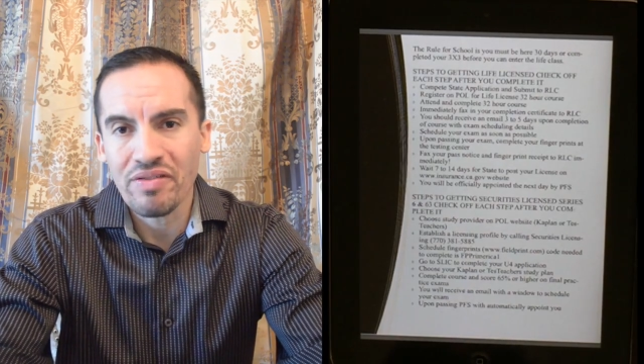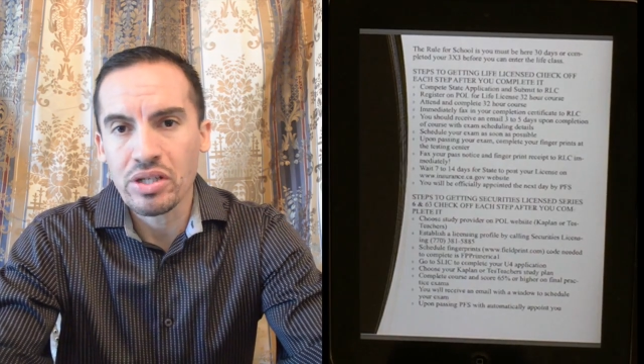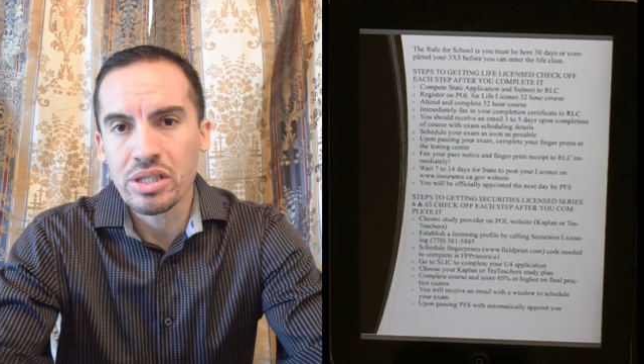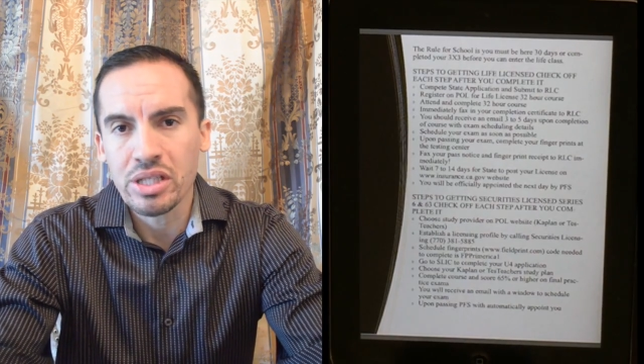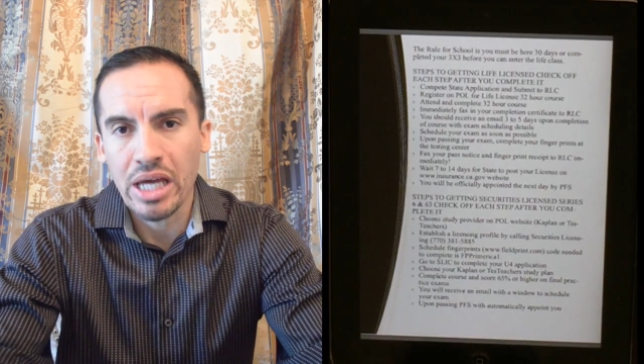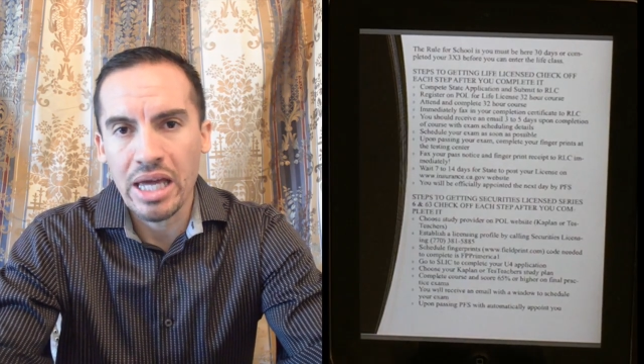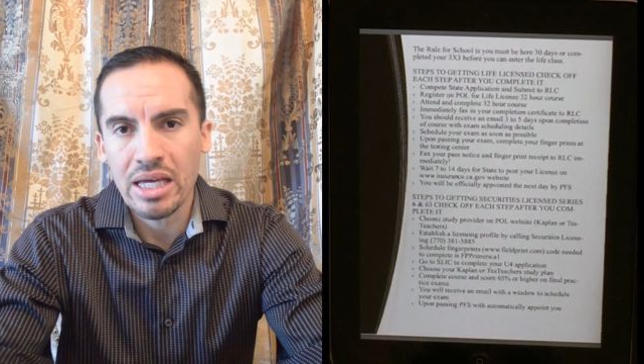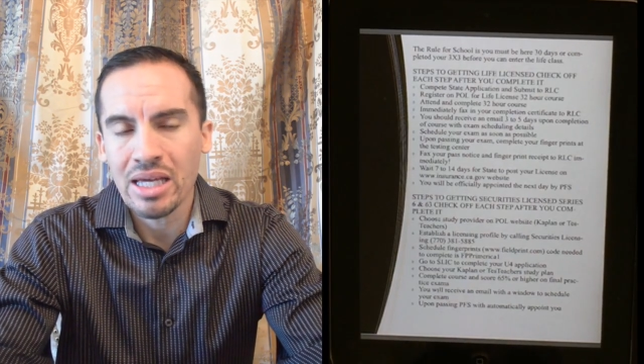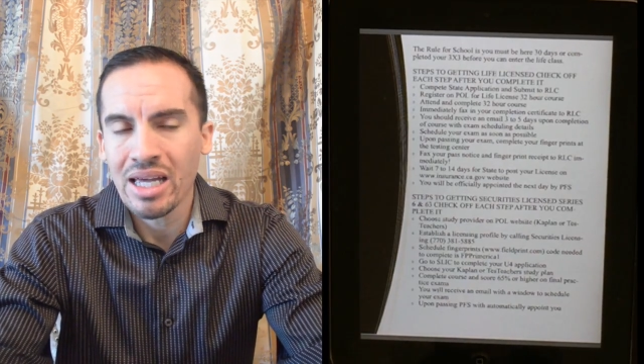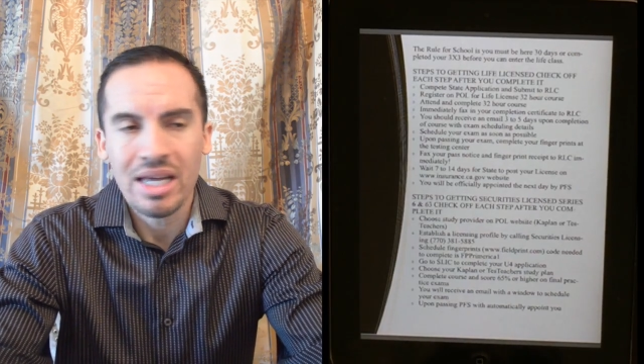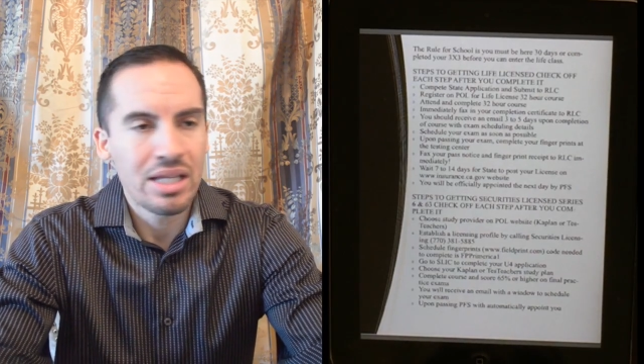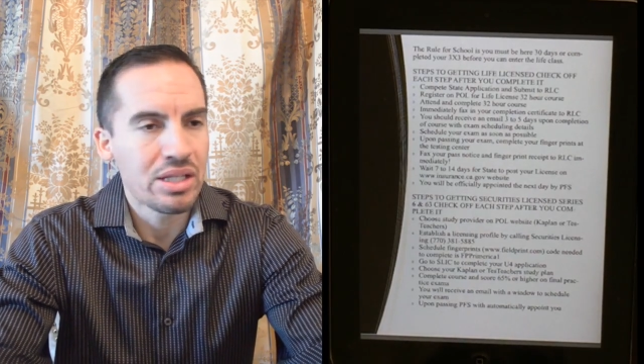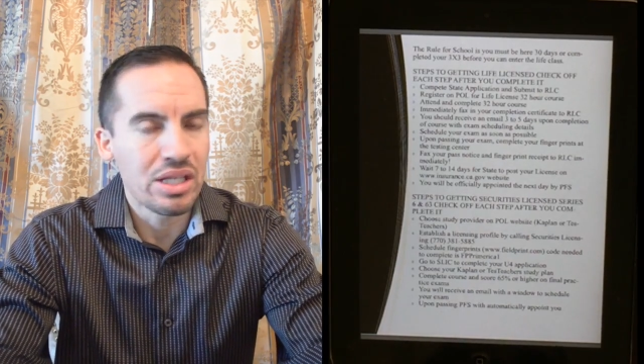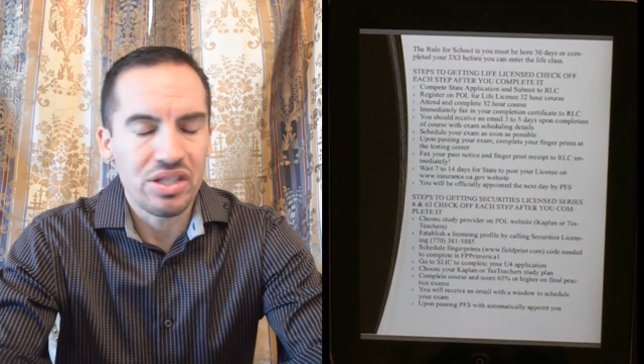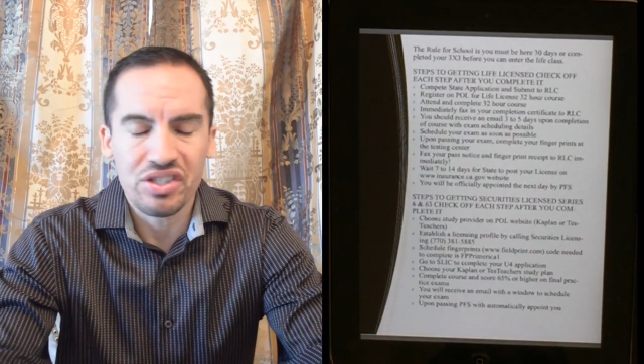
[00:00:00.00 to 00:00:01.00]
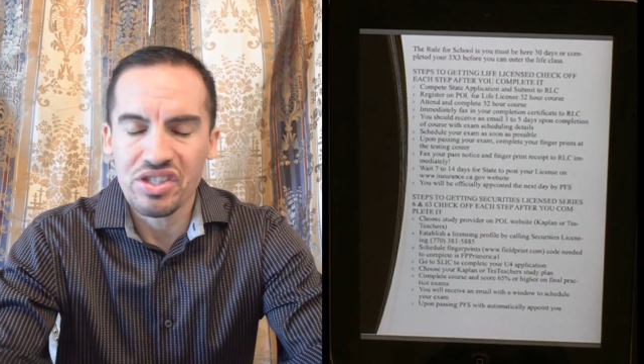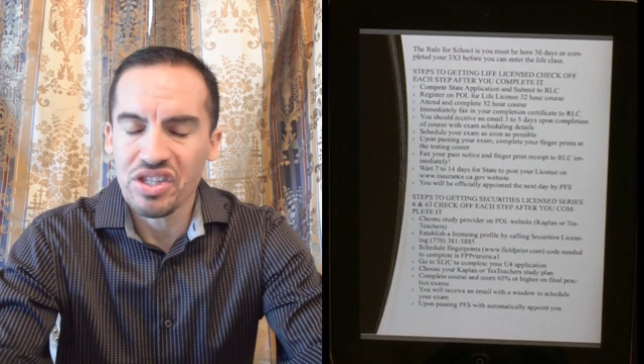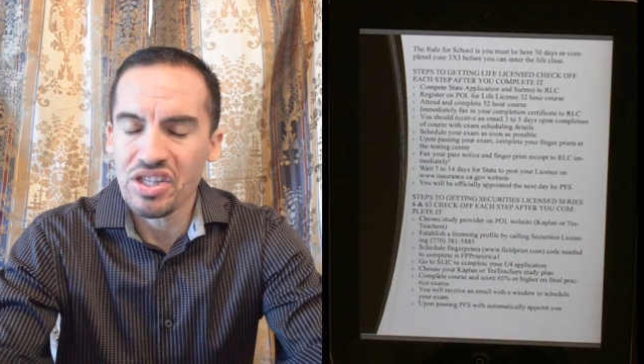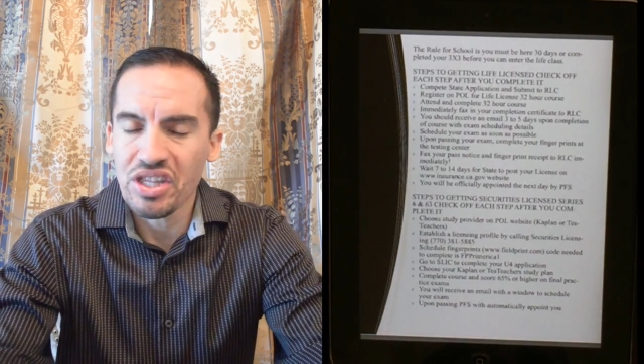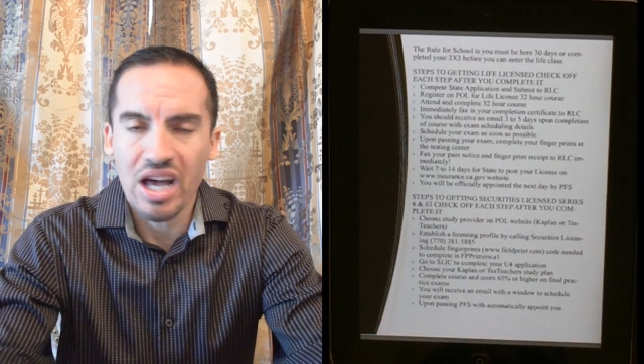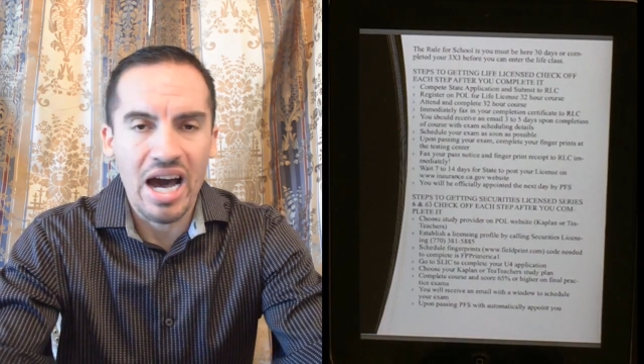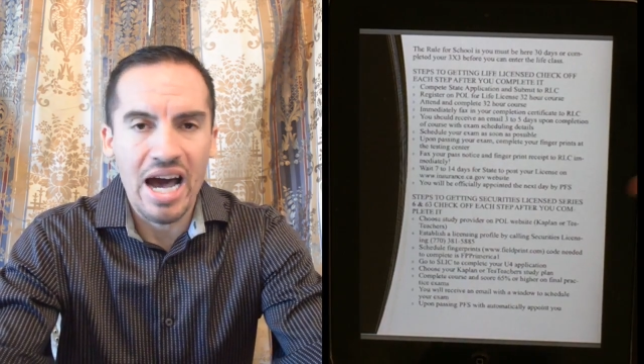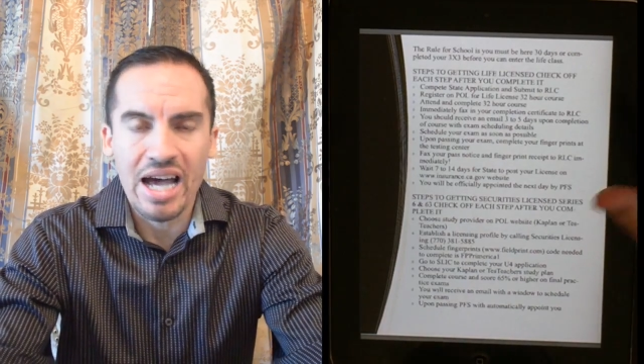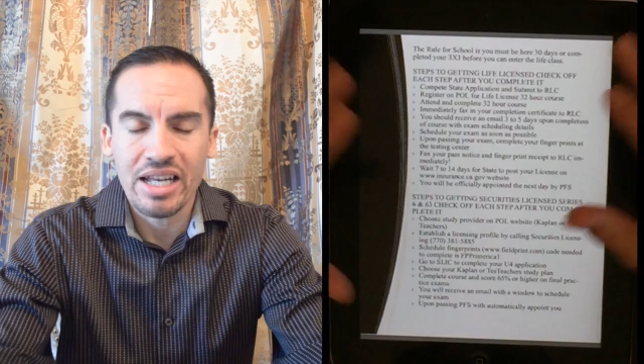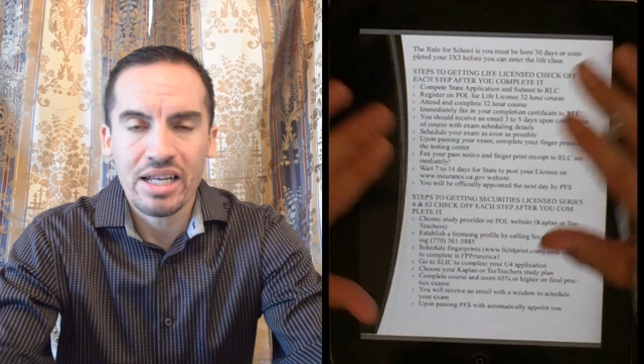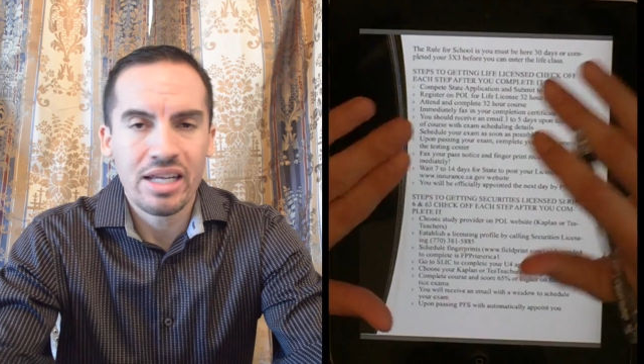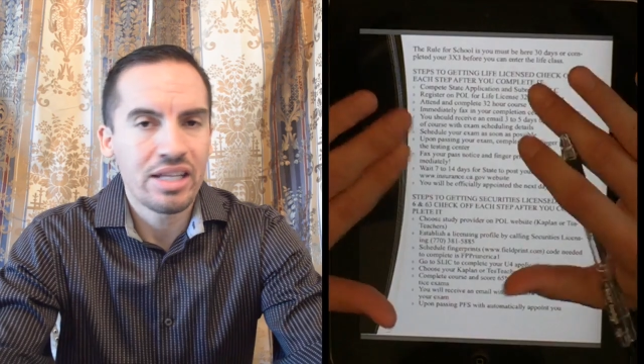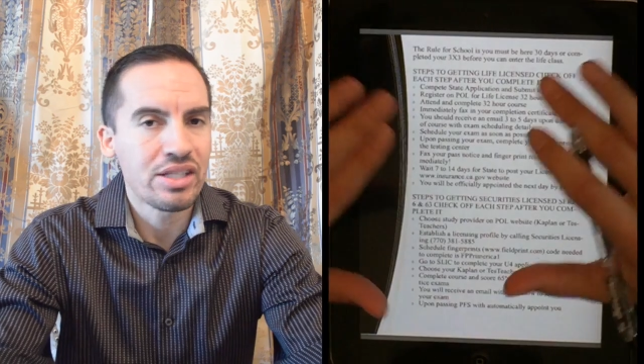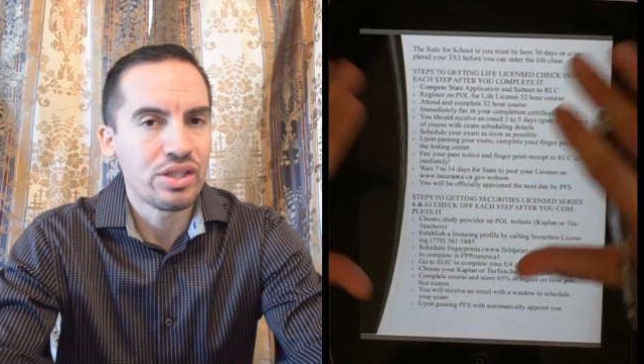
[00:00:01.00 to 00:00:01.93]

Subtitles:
to take does not